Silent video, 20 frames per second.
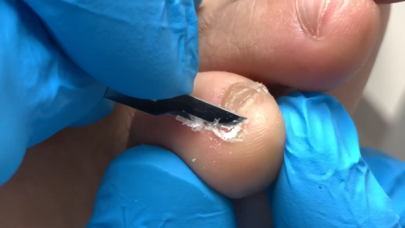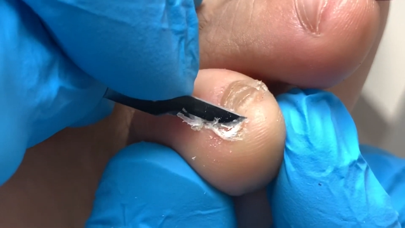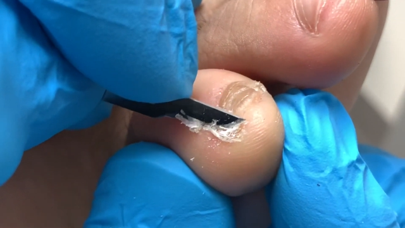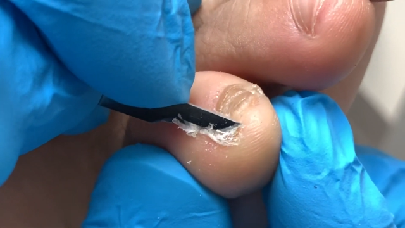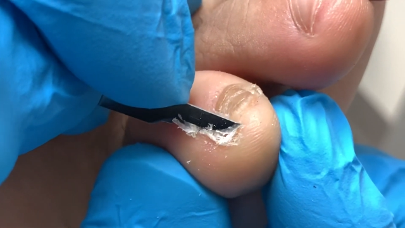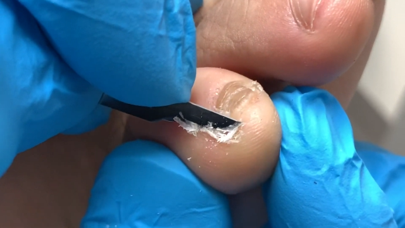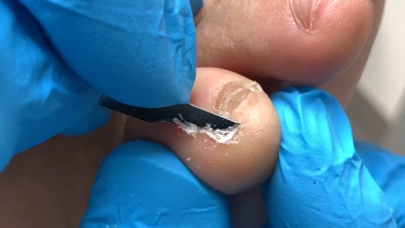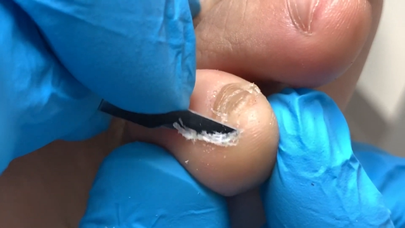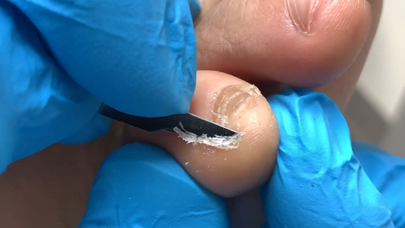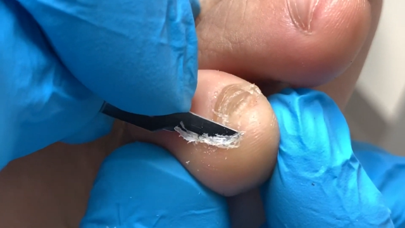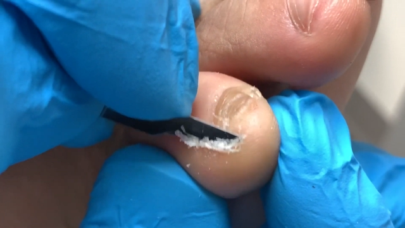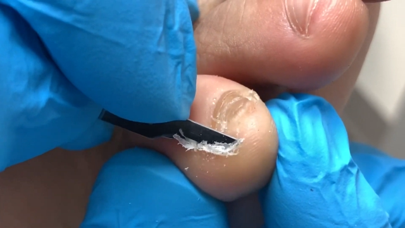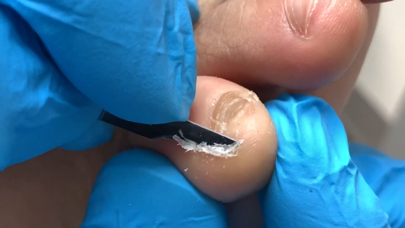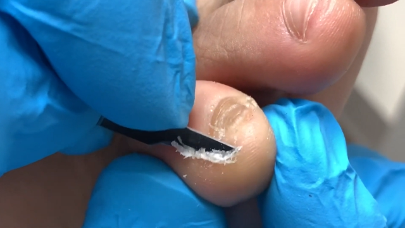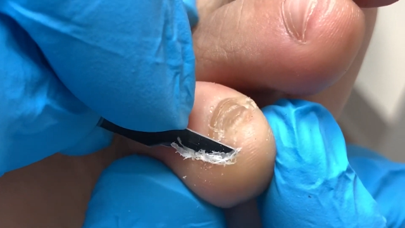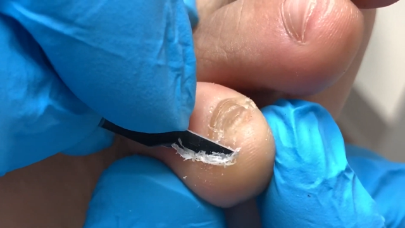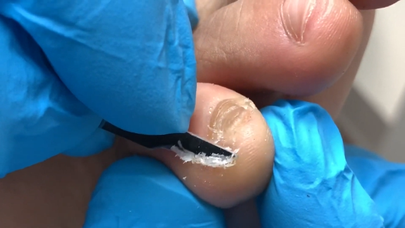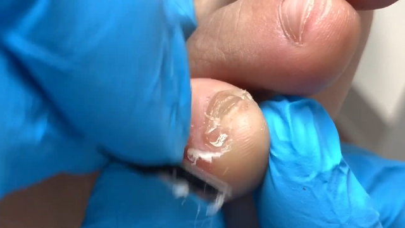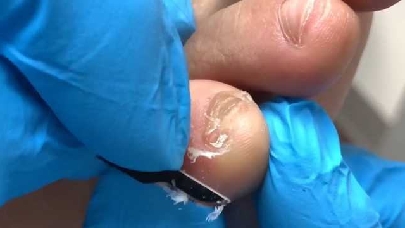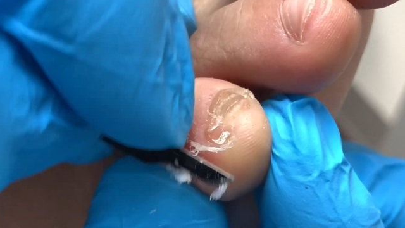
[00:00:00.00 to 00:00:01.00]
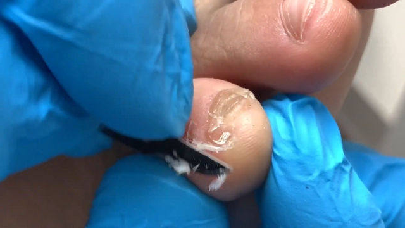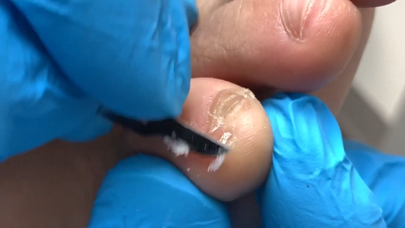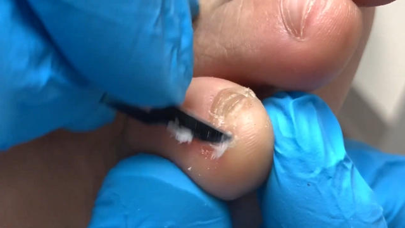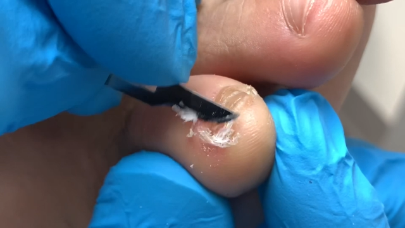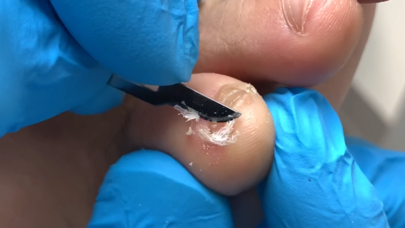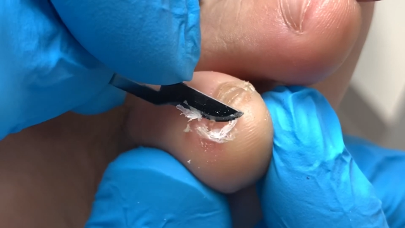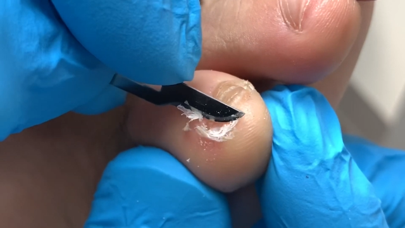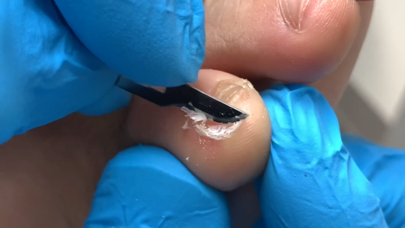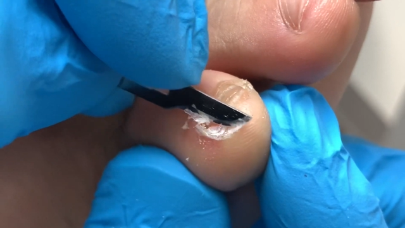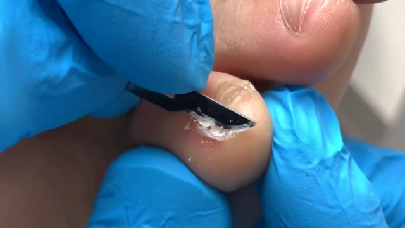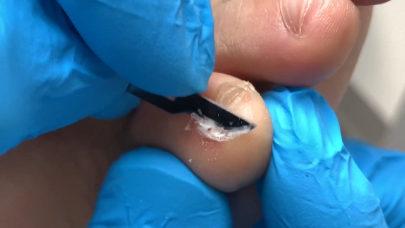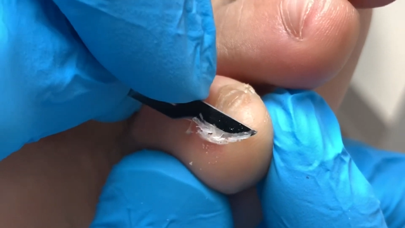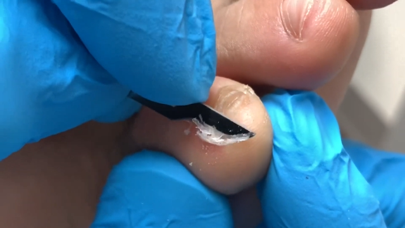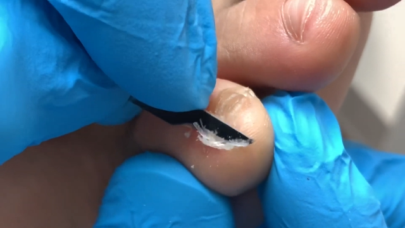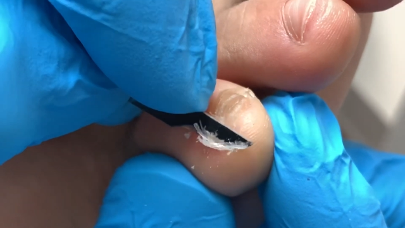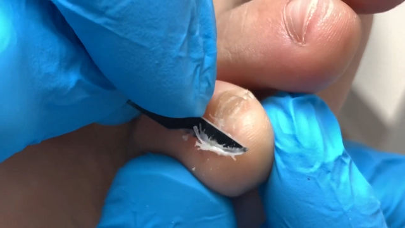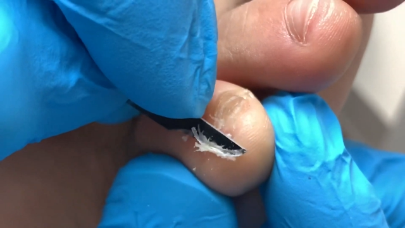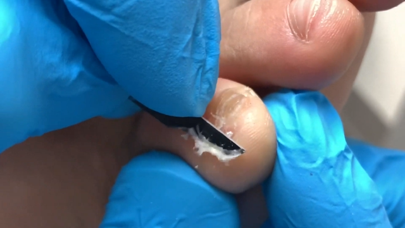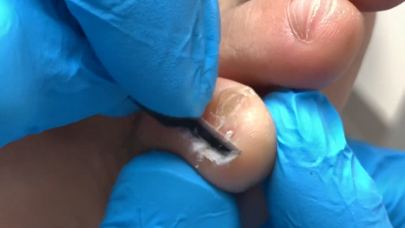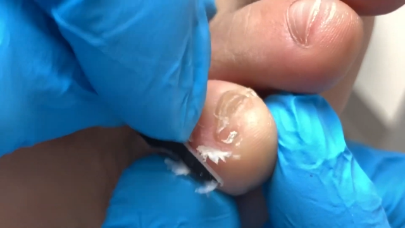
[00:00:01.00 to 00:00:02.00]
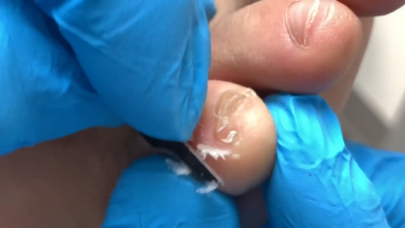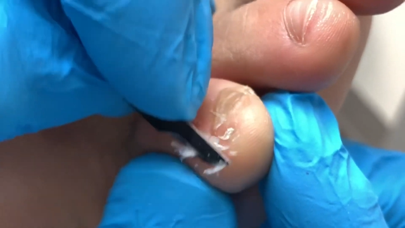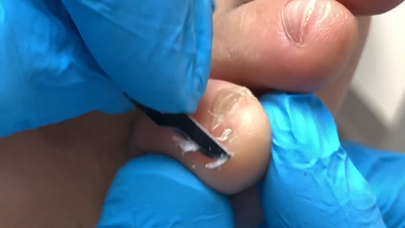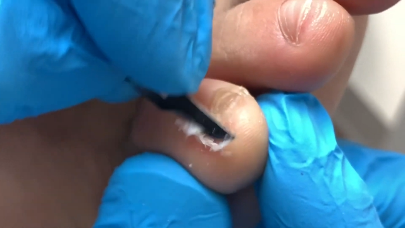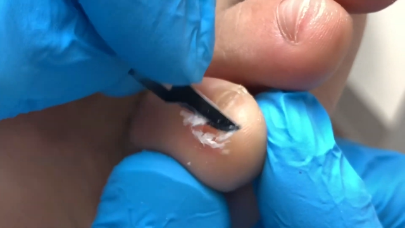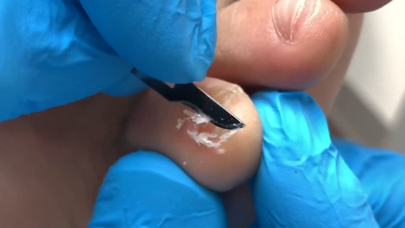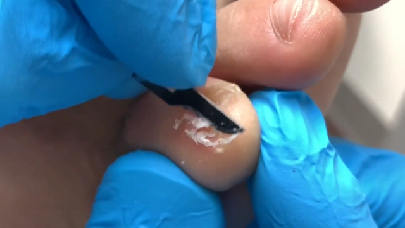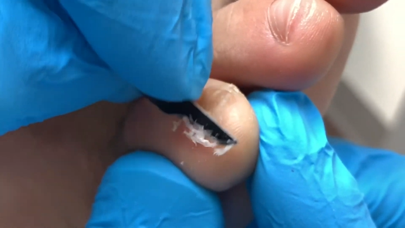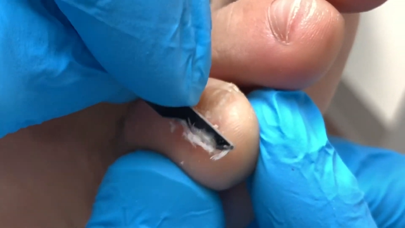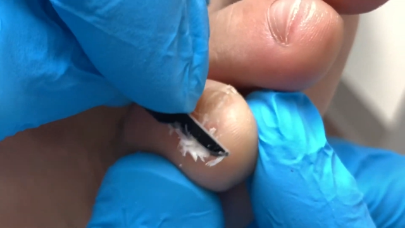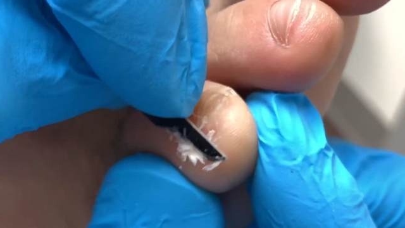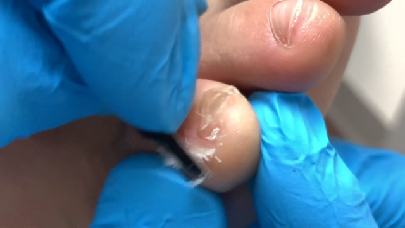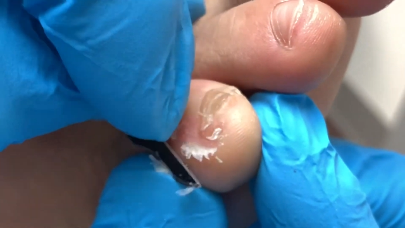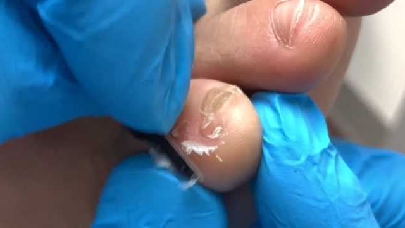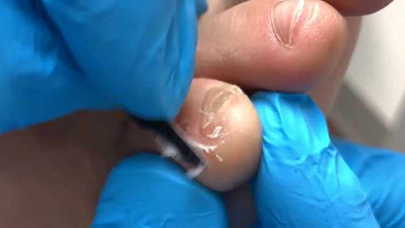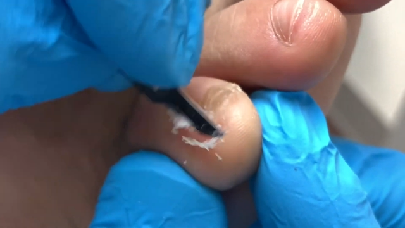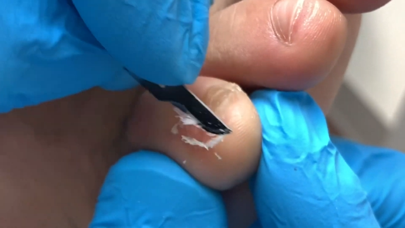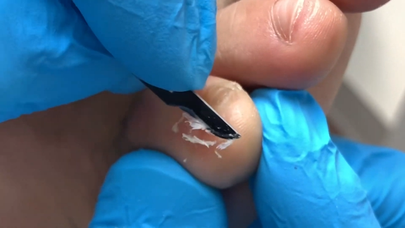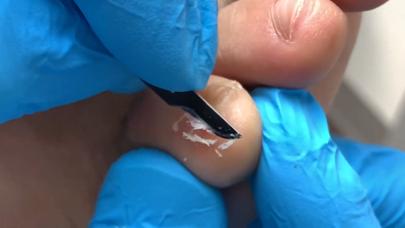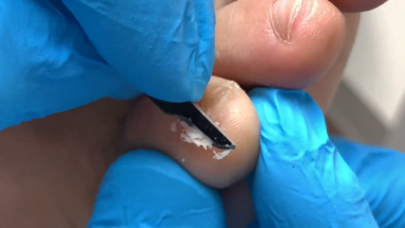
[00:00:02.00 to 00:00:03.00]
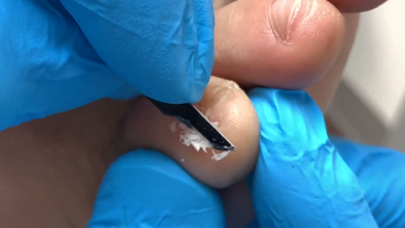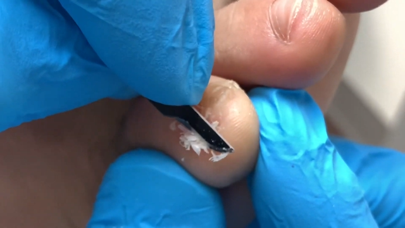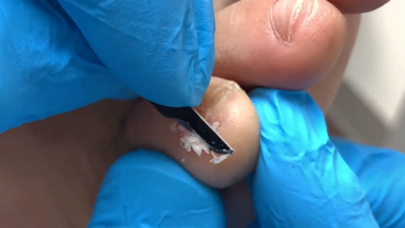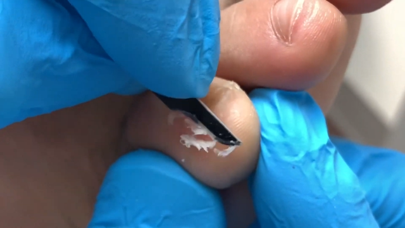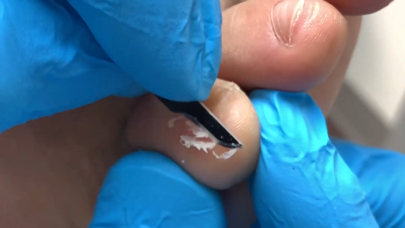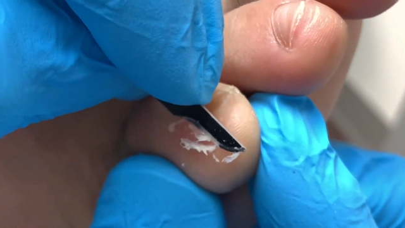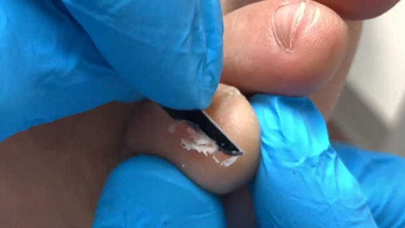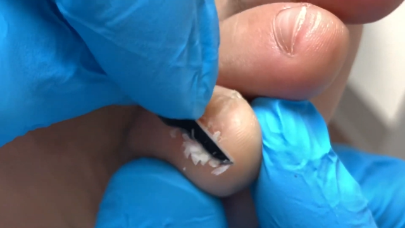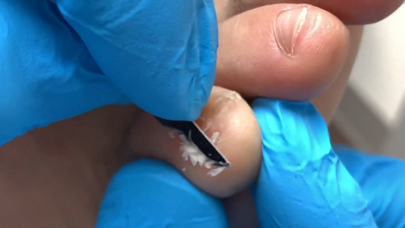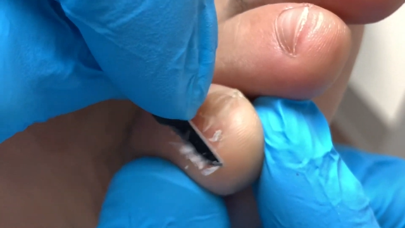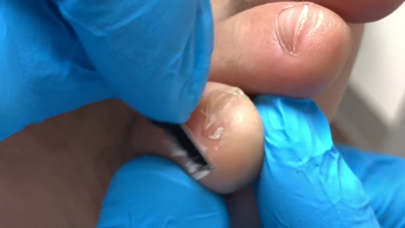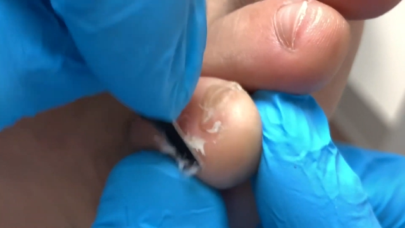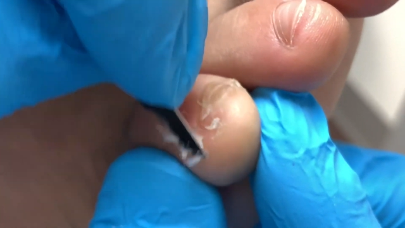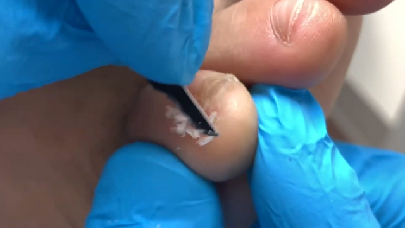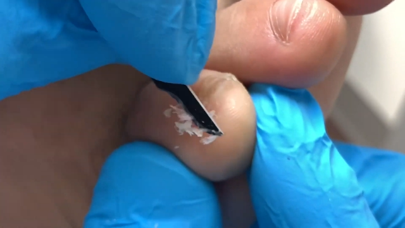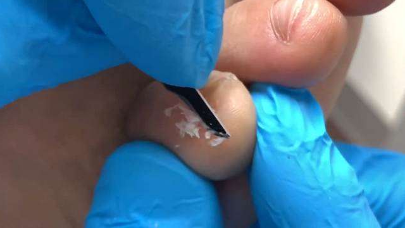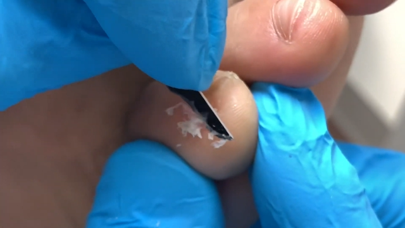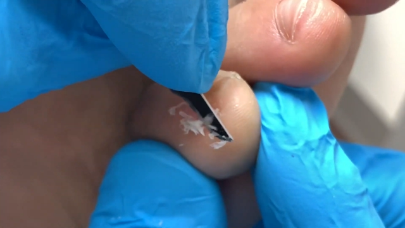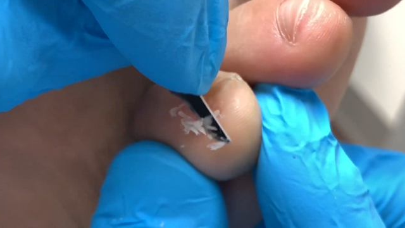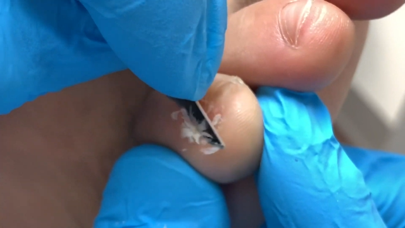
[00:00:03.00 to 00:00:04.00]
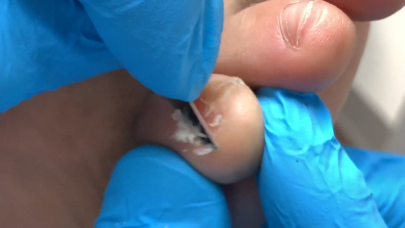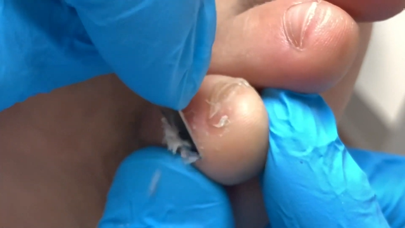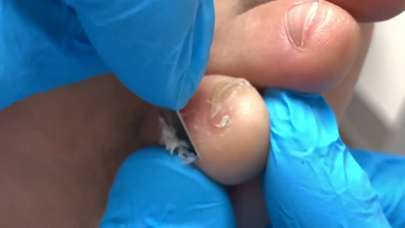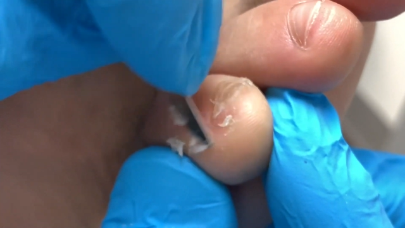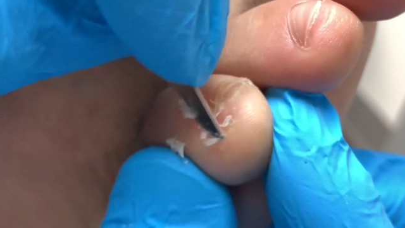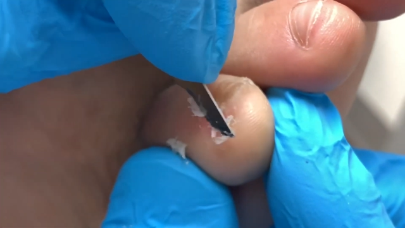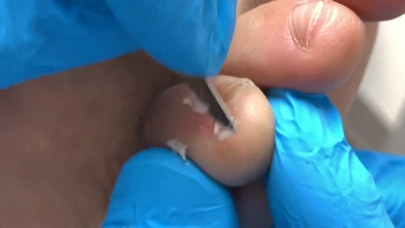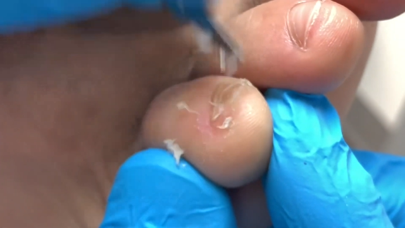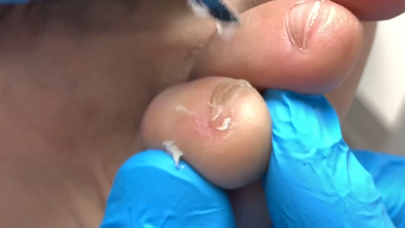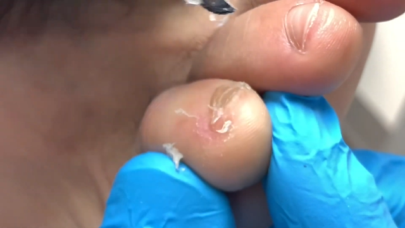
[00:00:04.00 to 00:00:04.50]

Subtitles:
Nobody's mouth can be seen.